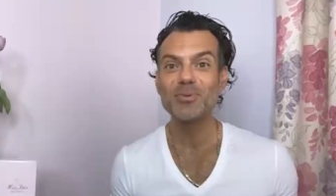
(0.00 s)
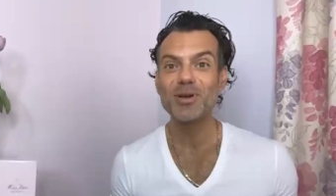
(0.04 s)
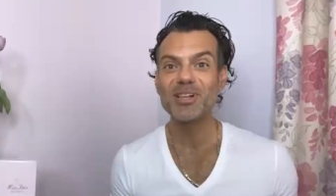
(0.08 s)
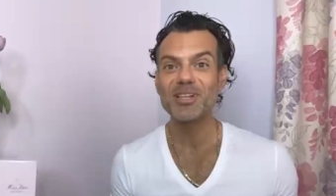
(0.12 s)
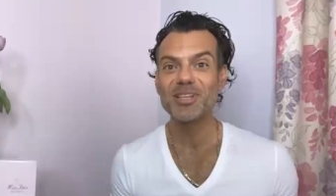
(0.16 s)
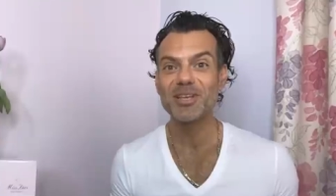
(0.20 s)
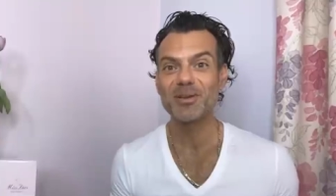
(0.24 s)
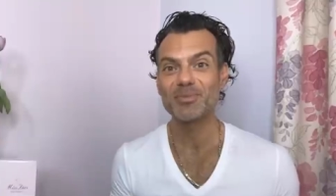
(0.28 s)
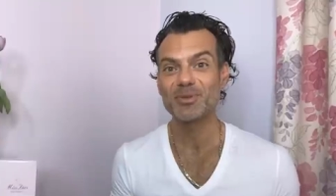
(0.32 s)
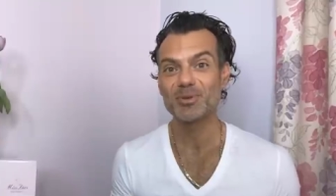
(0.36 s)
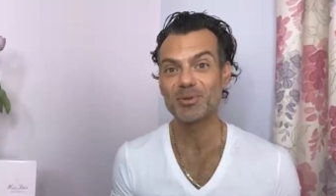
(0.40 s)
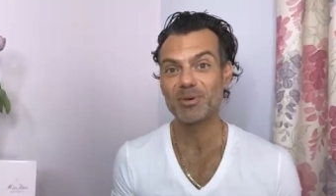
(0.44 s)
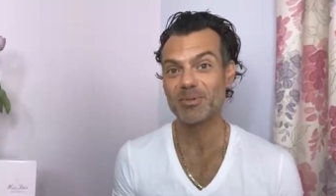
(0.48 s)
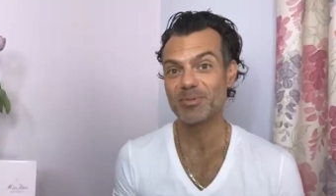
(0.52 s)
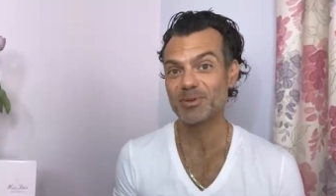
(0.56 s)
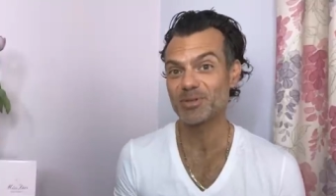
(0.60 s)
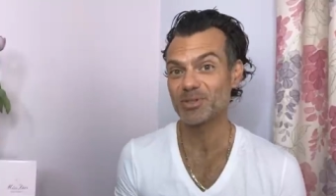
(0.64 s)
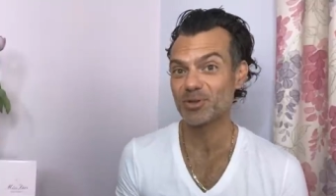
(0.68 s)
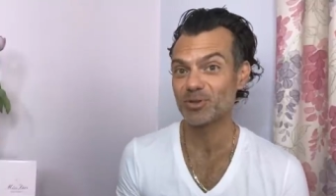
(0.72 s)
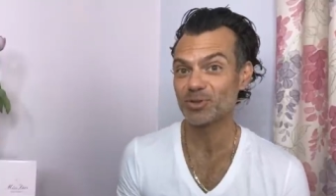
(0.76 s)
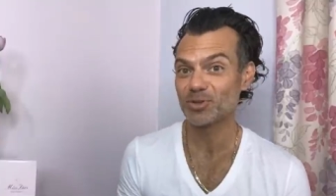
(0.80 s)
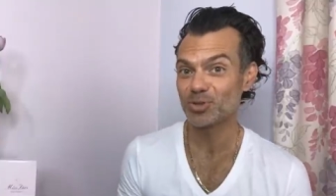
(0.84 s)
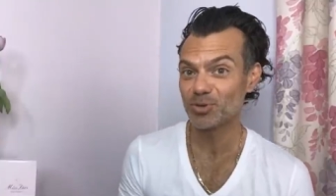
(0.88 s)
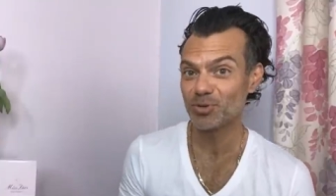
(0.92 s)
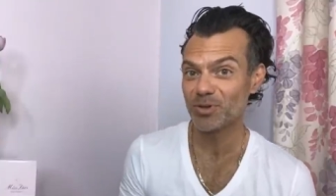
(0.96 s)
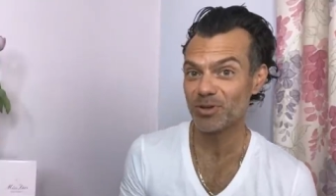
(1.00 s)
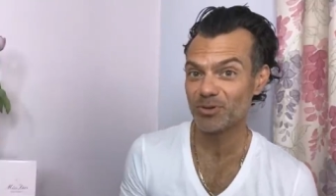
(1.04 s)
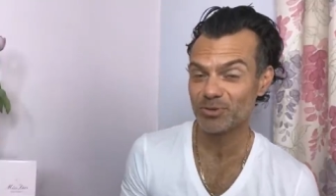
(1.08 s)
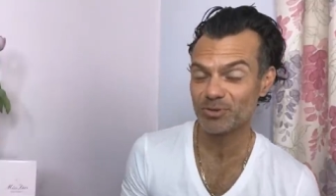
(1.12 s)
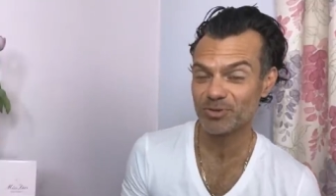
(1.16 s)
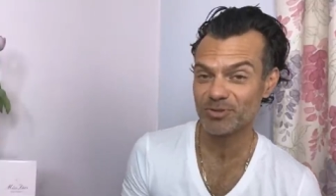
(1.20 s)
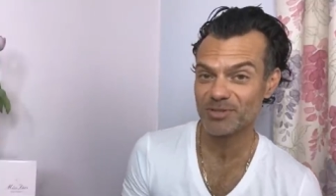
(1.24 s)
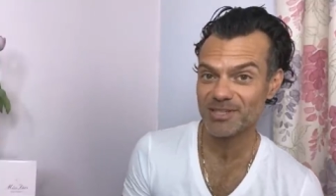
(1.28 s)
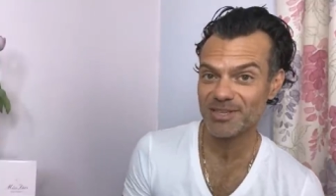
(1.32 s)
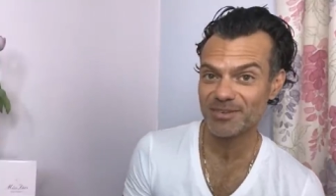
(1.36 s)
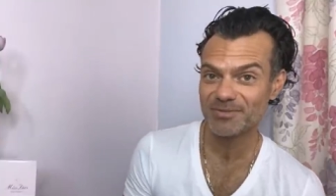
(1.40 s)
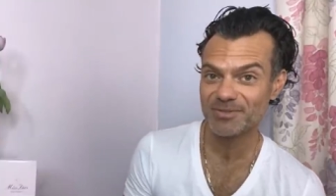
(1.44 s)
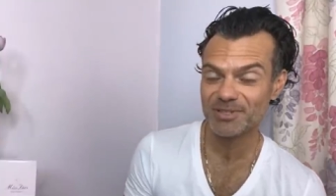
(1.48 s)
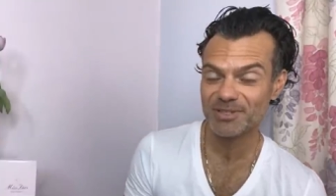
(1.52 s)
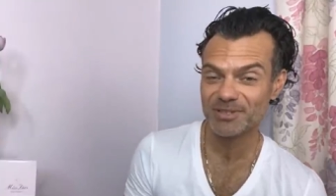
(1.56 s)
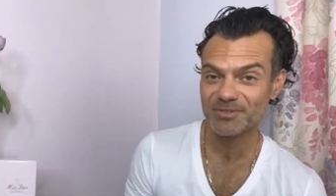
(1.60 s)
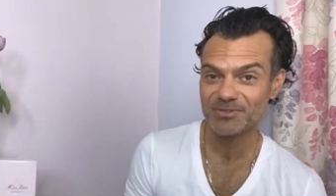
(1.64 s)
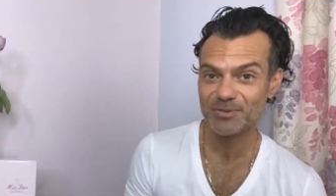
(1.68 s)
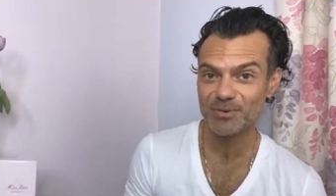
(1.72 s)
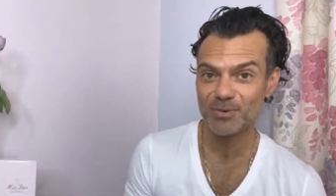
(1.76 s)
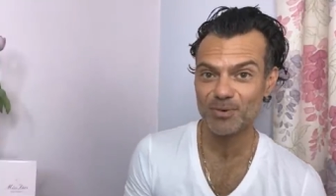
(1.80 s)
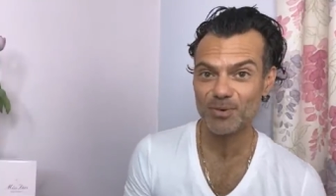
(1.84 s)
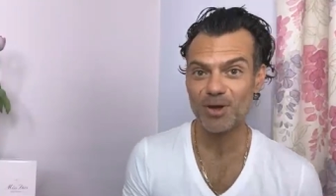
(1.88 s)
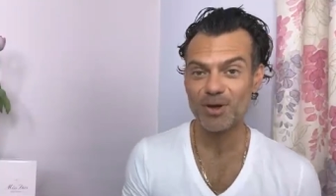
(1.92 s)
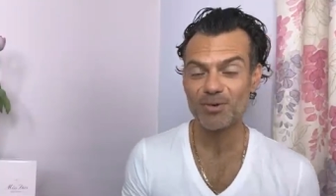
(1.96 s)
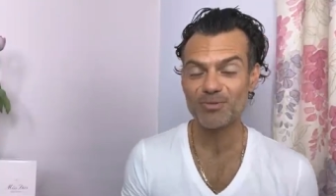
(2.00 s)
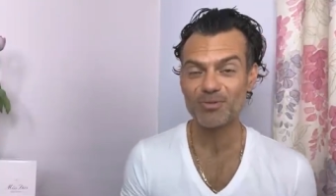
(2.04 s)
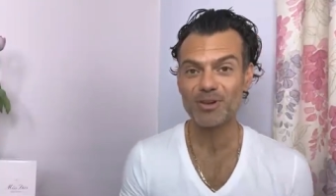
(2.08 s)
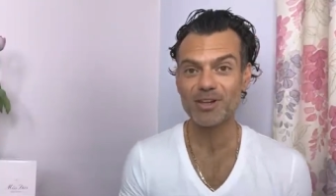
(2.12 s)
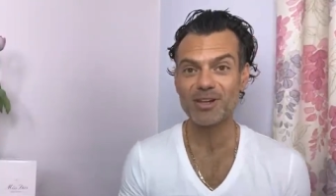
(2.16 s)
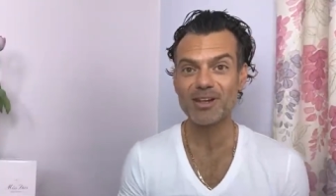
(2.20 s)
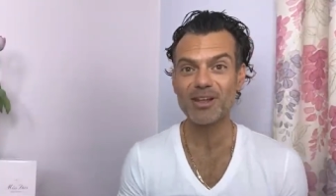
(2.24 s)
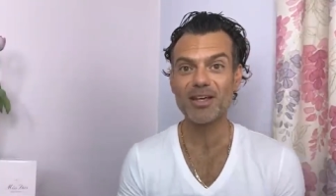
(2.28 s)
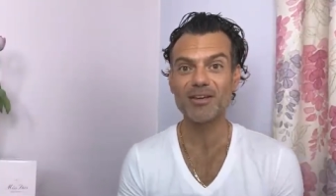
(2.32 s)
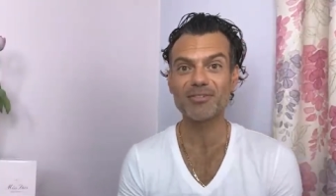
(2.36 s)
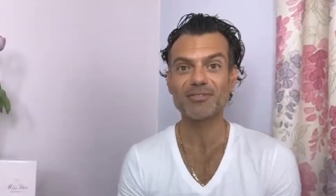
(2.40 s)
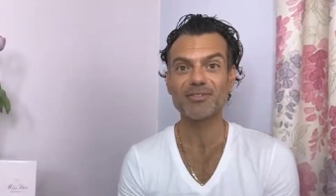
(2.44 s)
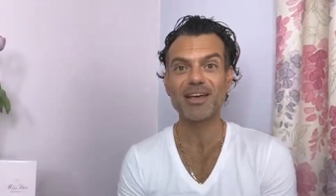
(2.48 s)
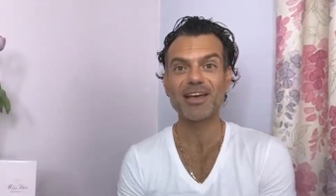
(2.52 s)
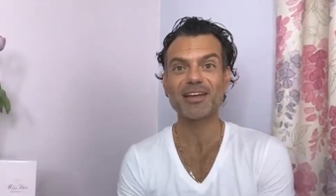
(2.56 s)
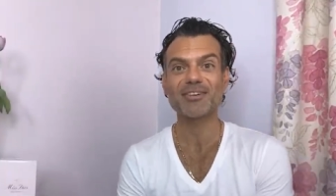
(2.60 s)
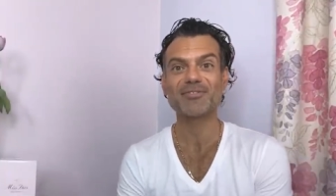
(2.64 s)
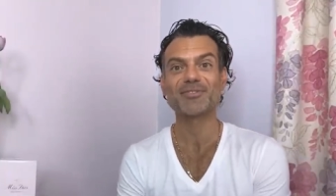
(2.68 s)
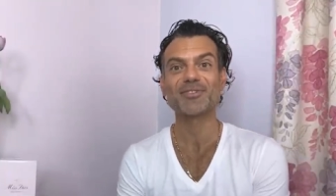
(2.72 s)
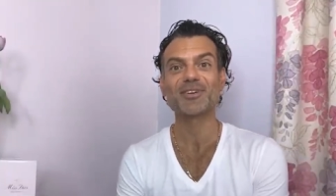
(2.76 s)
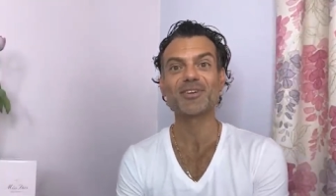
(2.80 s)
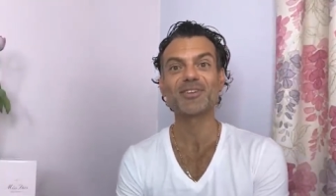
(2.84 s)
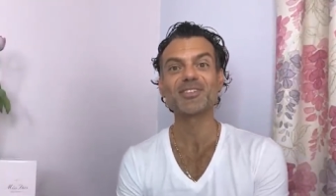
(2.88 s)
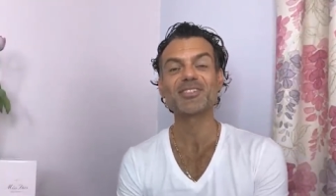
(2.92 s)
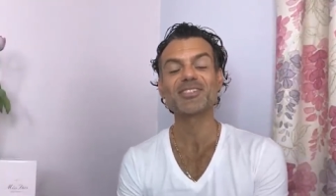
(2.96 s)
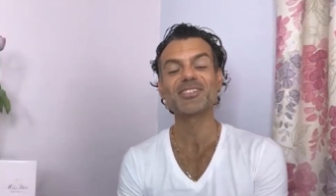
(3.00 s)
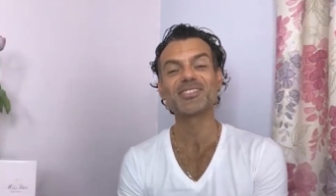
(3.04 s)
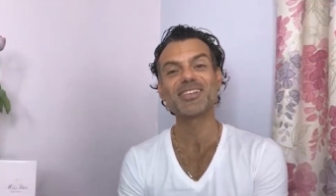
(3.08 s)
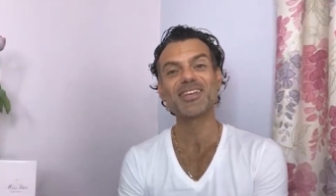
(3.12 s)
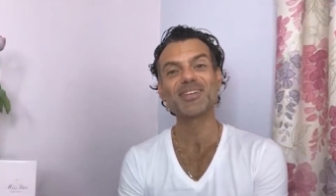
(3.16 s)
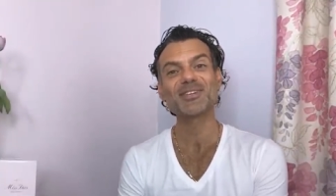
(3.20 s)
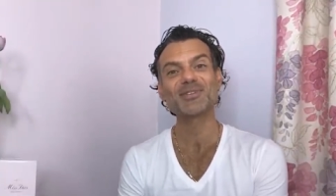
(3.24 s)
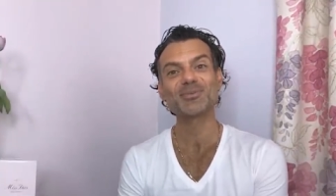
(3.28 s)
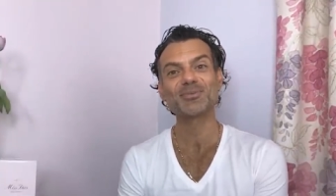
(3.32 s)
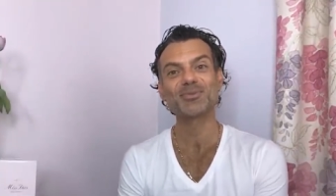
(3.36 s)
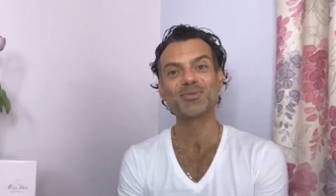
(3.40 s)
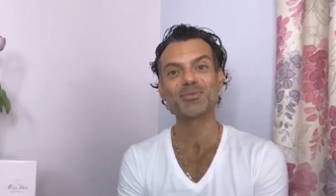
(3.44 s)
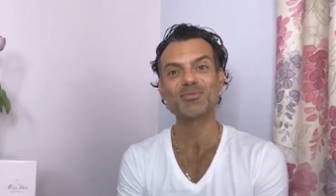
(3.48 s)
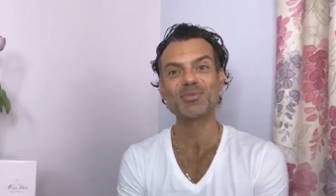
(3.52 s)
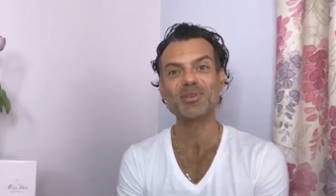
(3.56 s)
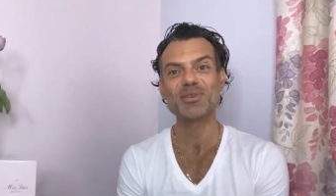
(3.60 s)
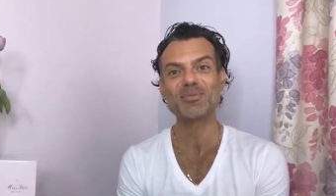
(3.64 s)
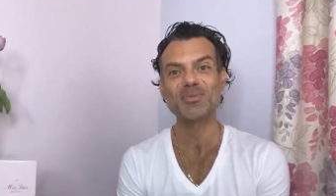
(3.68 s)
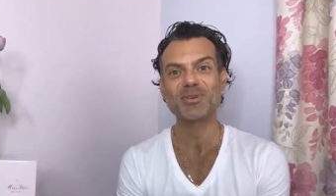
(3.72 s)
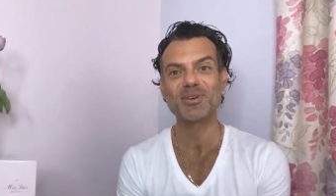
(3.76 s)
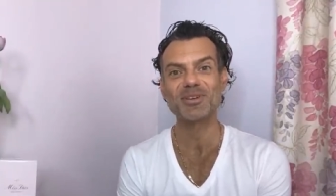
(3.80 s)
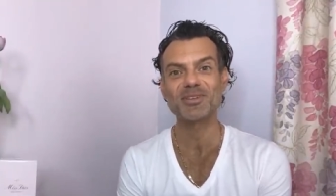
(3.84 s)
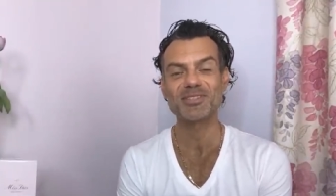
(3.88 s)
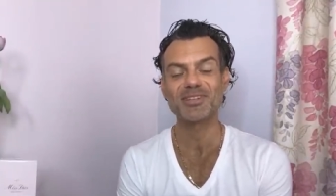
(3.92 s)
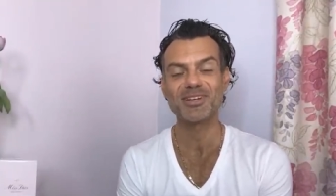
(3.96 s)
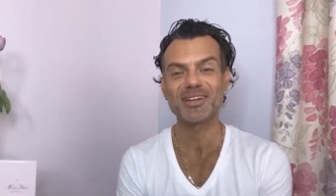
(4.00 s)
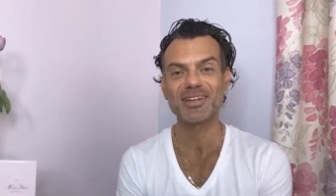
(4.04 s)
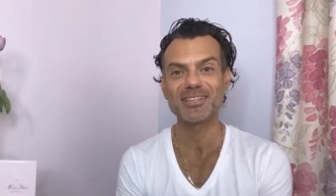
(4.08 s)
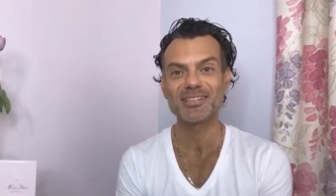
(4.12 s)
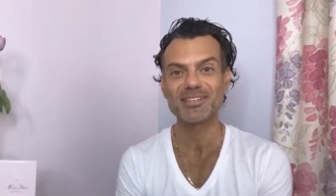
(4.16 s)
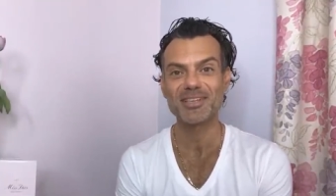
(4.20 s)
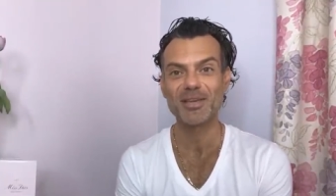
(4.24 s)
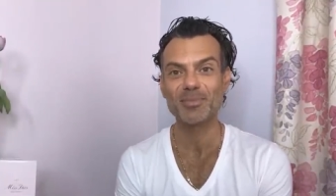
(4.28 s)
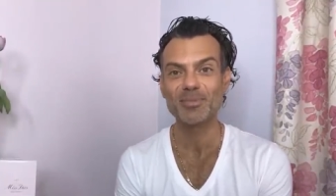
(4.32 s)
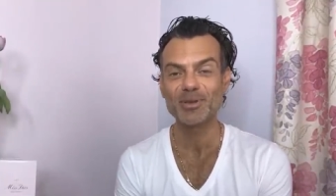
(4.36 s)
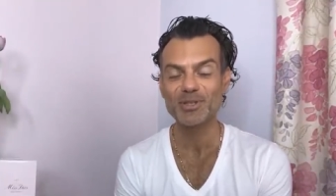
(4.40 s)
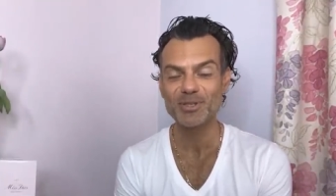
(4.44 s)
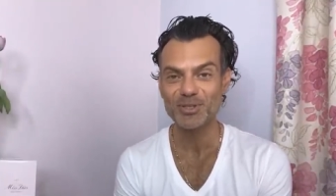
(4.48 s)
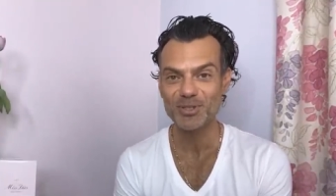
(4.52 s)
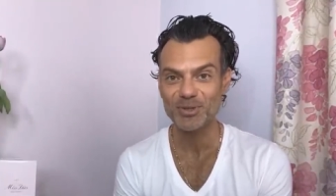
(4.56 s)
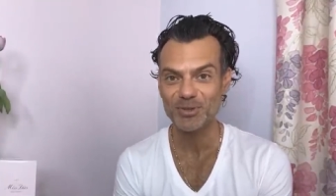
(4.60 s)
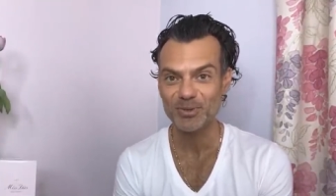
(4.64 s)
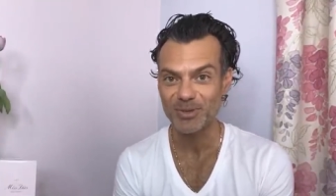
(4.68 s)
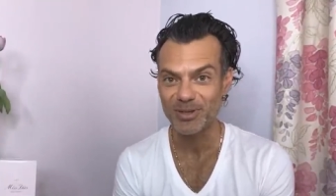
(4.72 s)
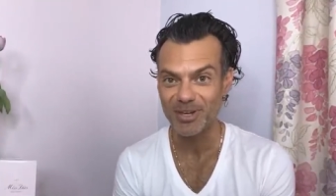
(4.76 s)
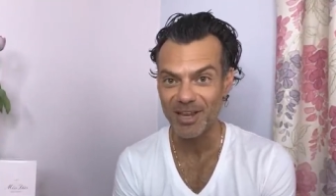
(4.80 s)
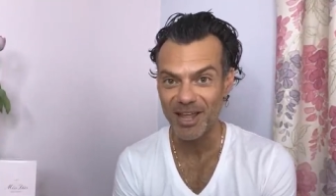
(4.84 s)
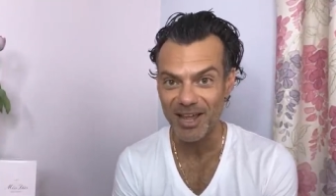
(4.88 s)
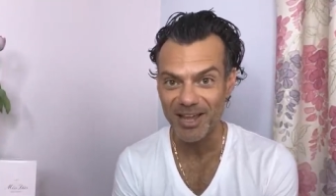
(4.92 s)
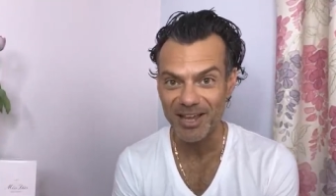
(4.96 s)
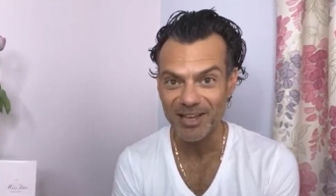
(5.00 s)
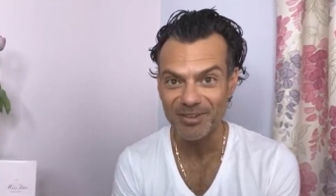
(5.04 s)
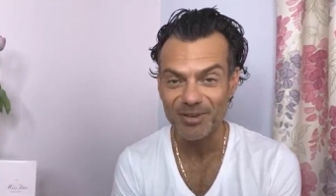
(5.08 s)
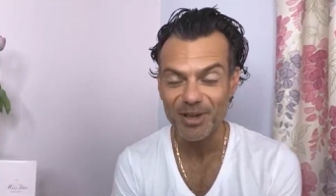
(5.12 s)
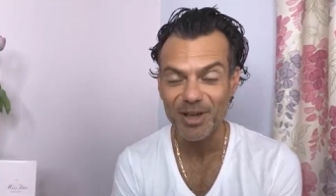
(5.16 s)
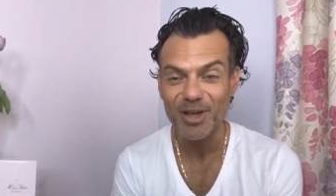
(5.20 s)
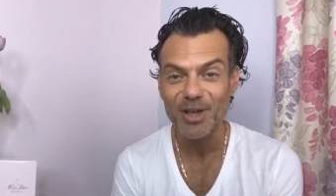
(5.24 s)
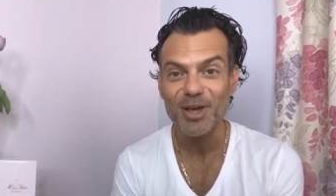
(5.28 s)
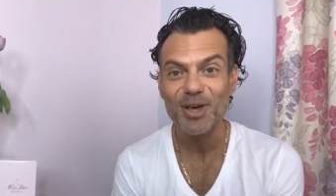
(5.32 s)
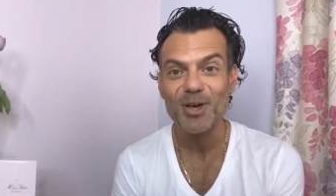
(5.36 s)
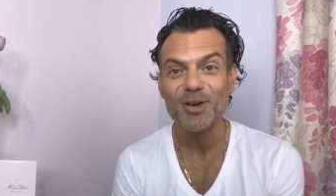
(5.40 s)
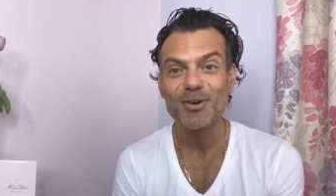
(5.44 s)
Welcome to episode 274 of Love at First Scent with me, Persolaise, coming to you live